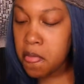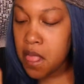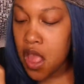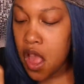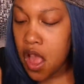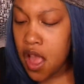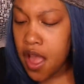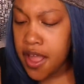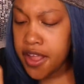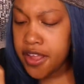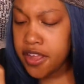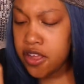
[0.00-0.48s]

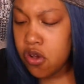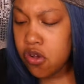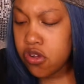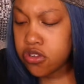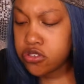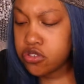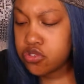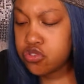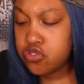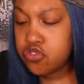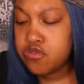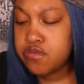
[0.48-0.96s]
I didn't get all
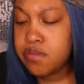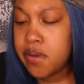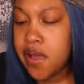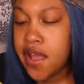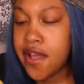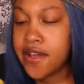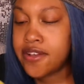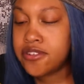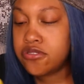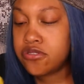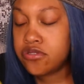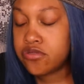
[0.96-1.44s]
the
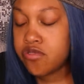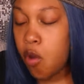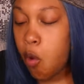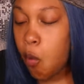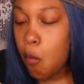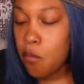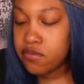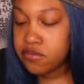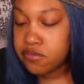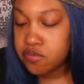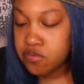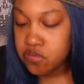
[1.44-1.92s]
toothpicks.
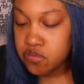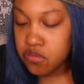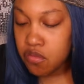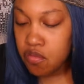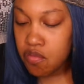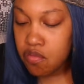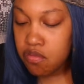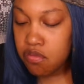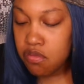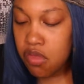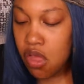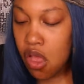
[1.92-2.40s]

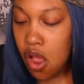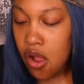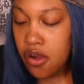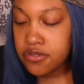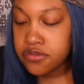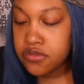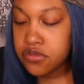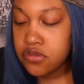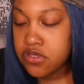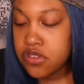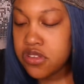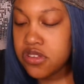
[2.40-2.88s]

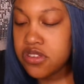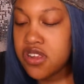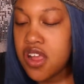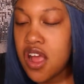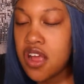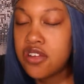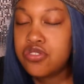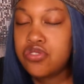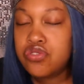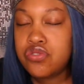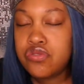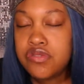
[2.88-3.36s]
So that
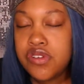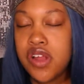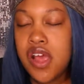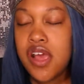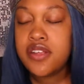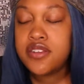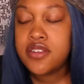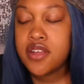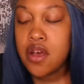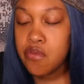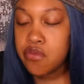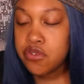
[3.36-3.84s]
as soon
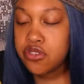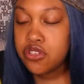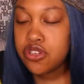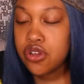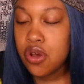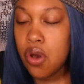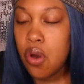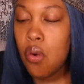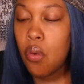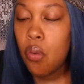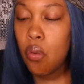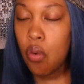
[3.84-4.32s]
as I went to
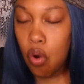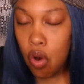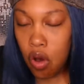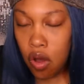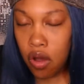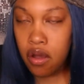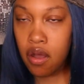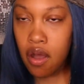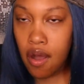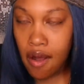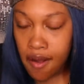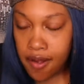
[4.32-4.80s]
go
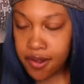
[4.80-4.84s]
walk,